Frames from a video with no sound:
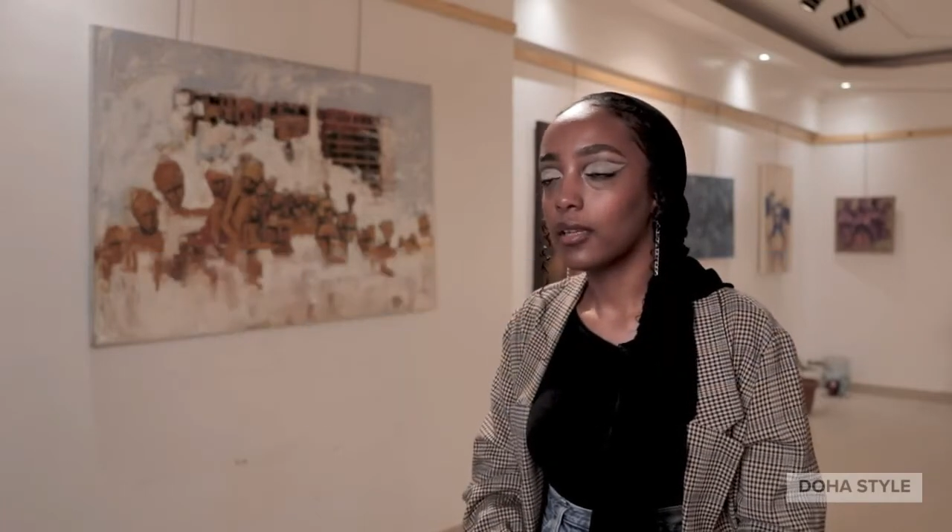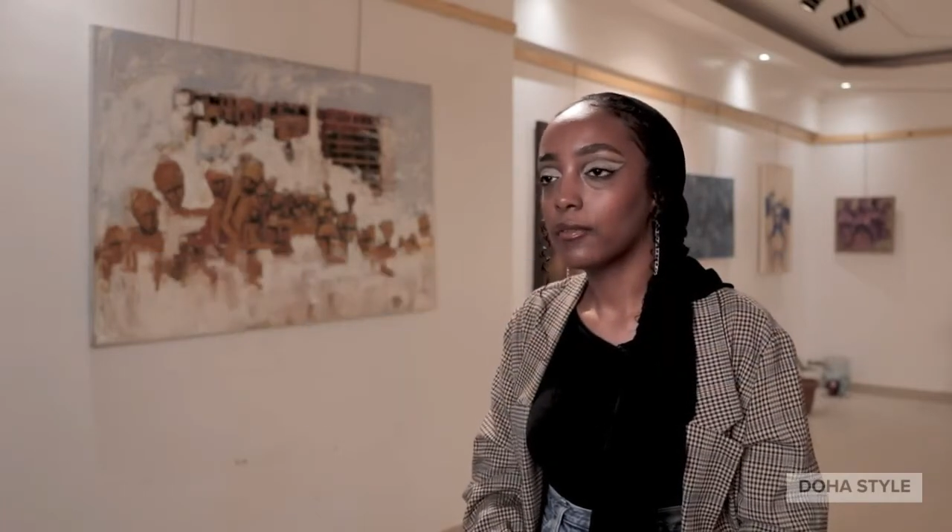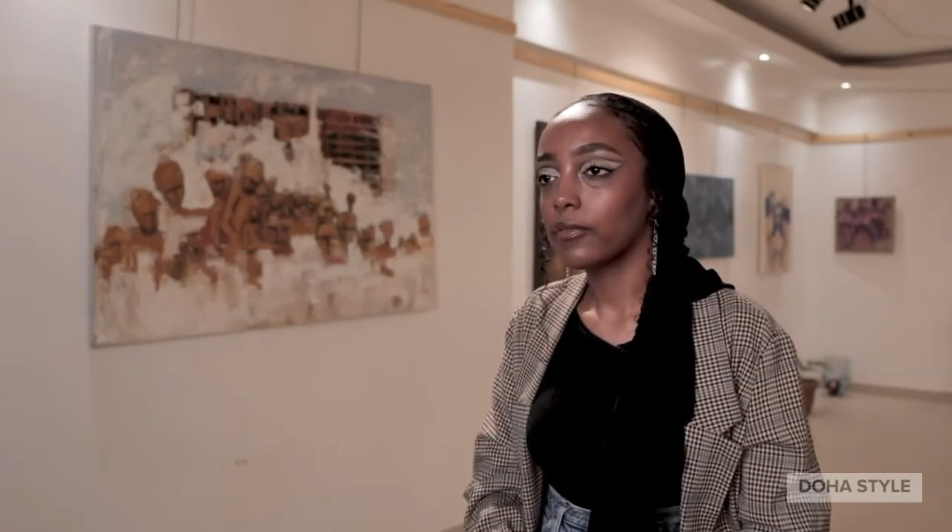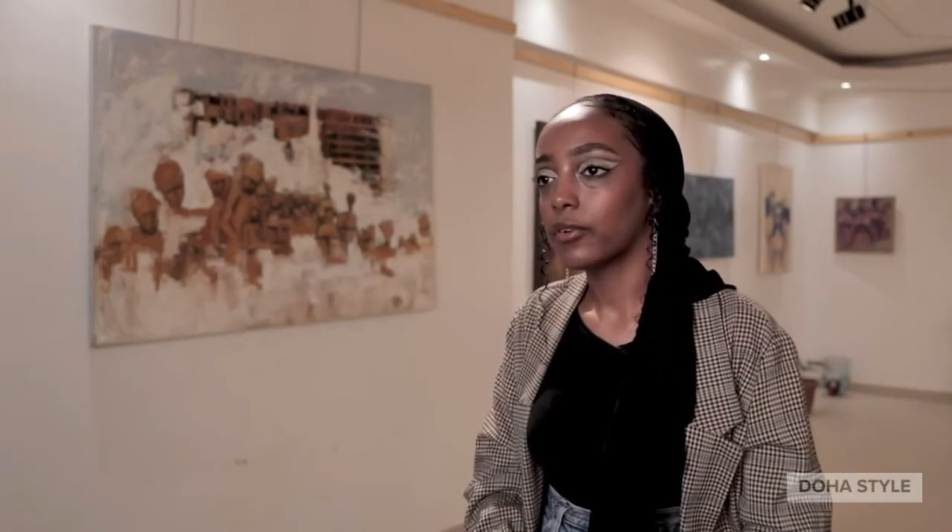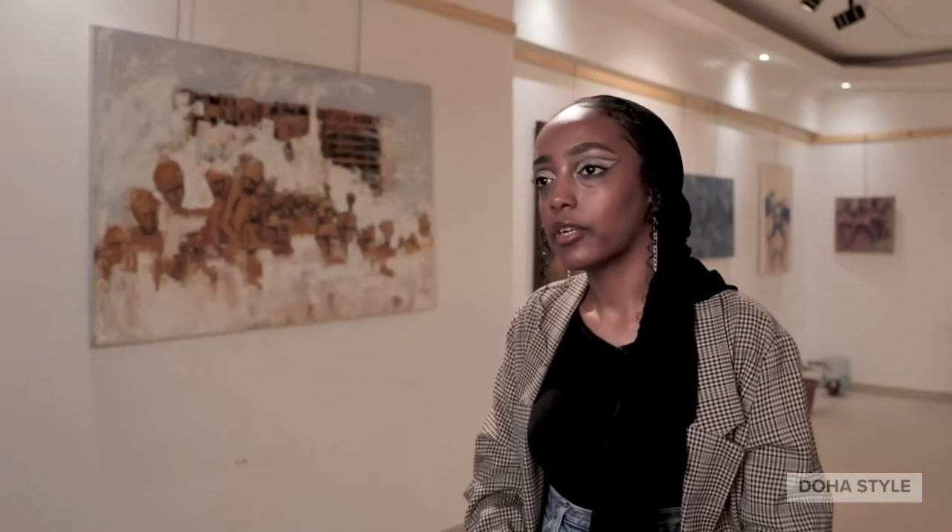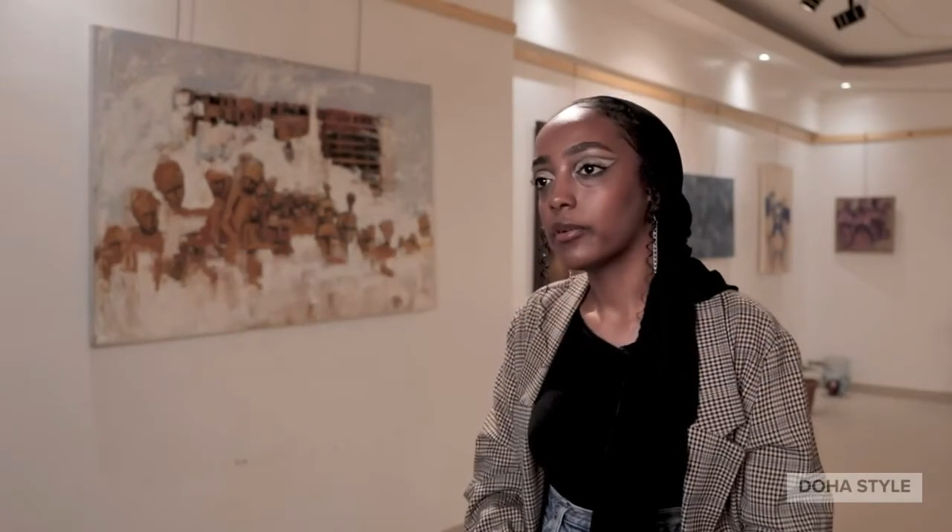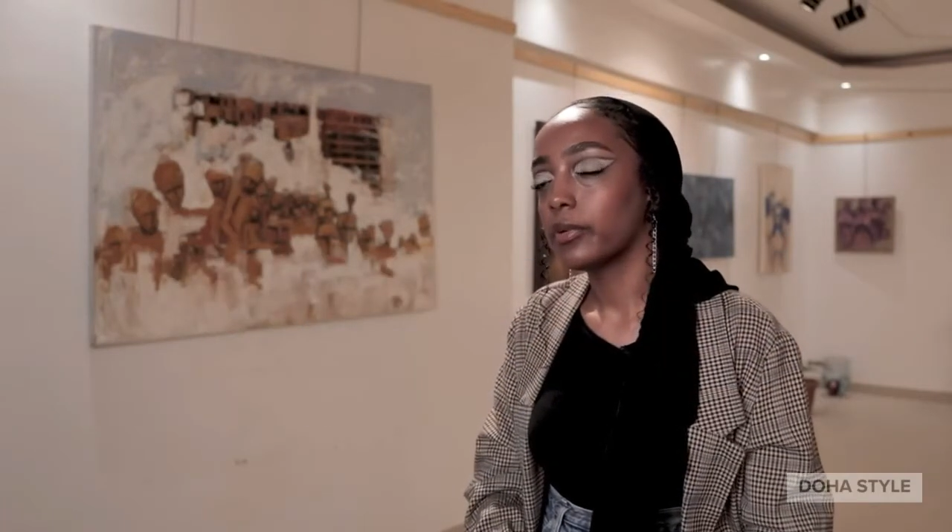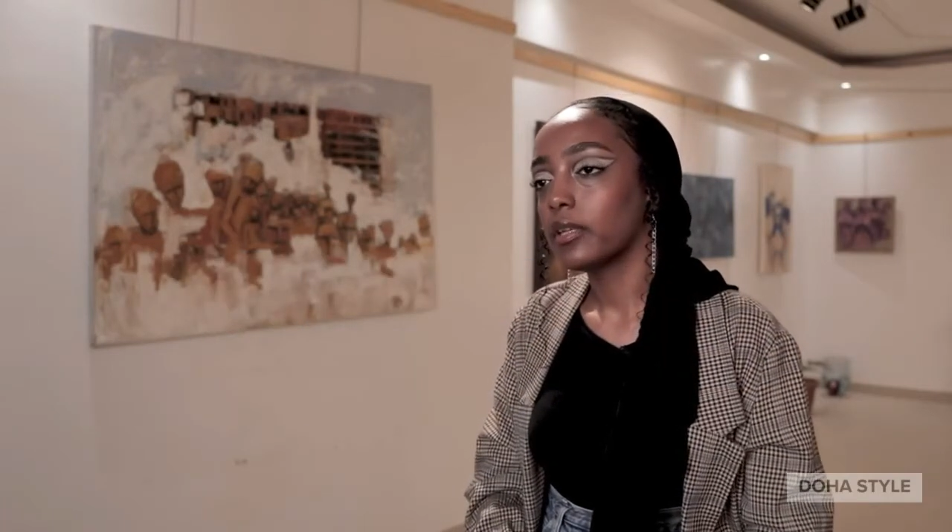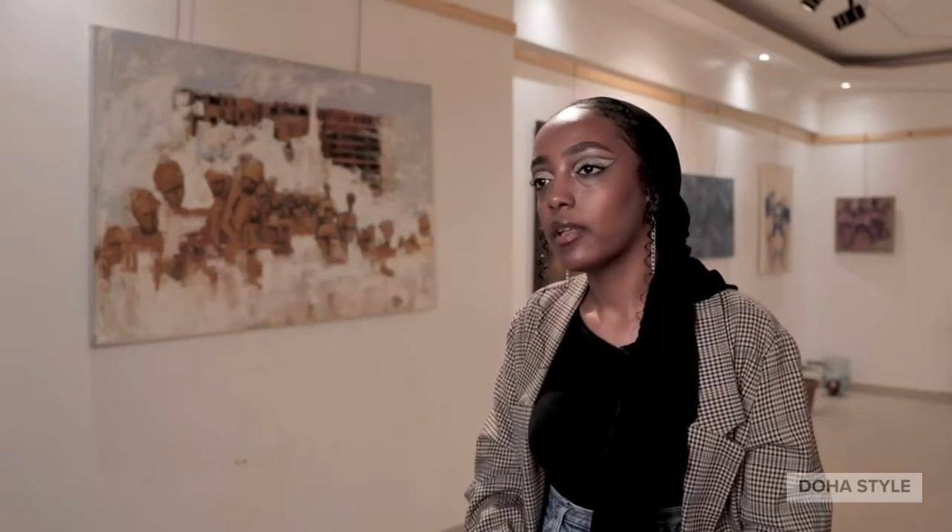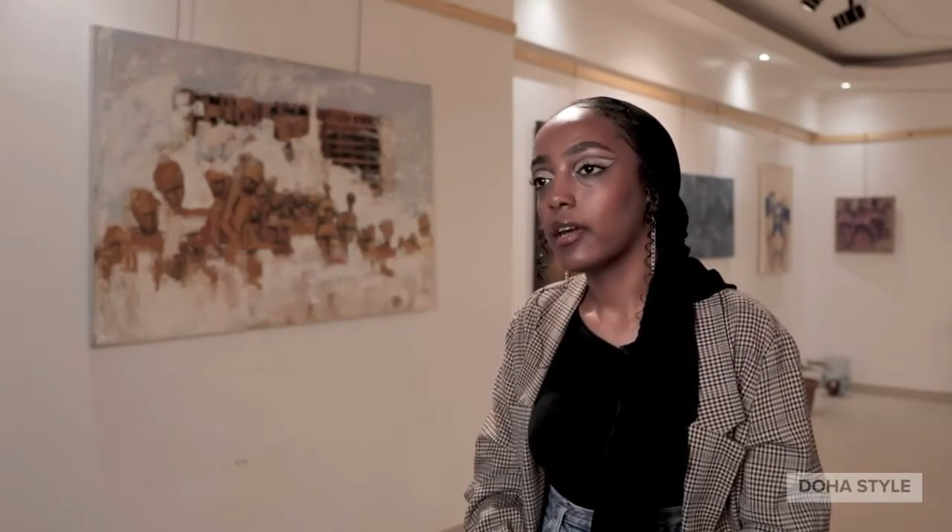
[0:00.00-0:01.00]
and for a
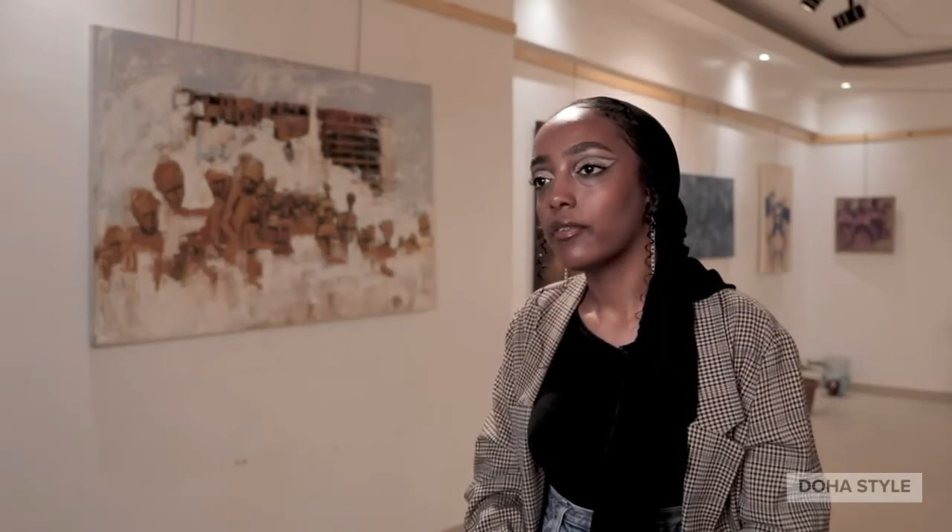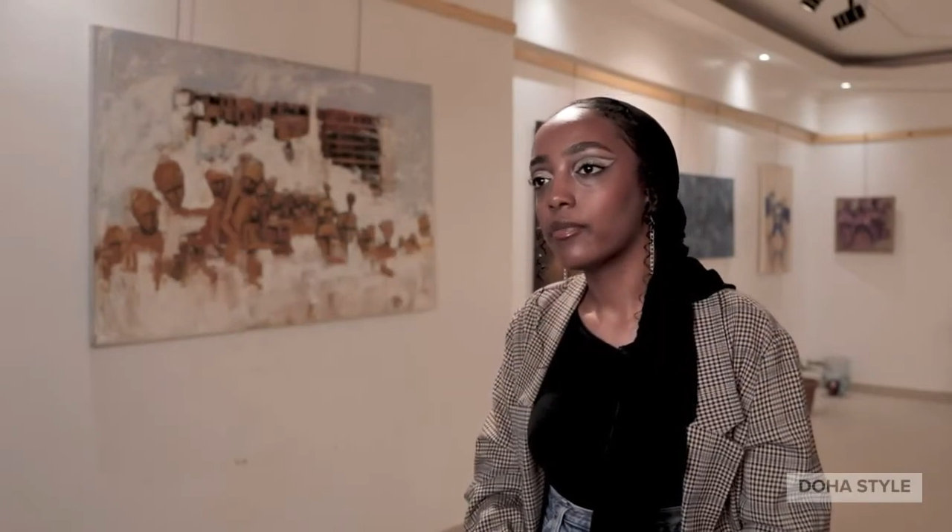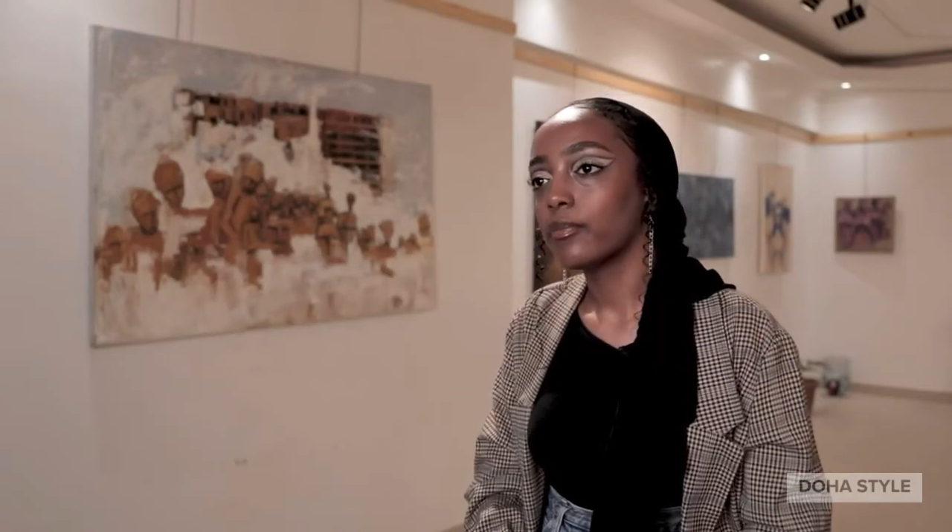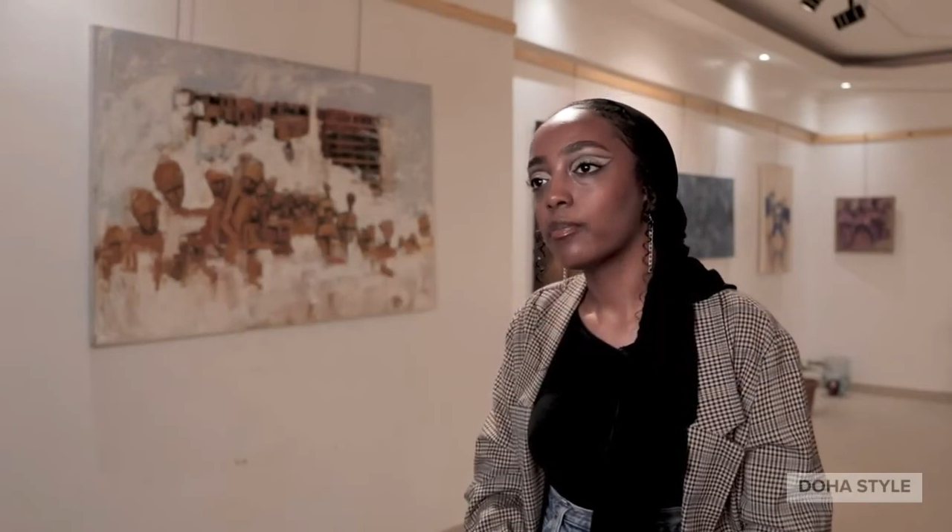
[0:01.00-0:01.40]
real life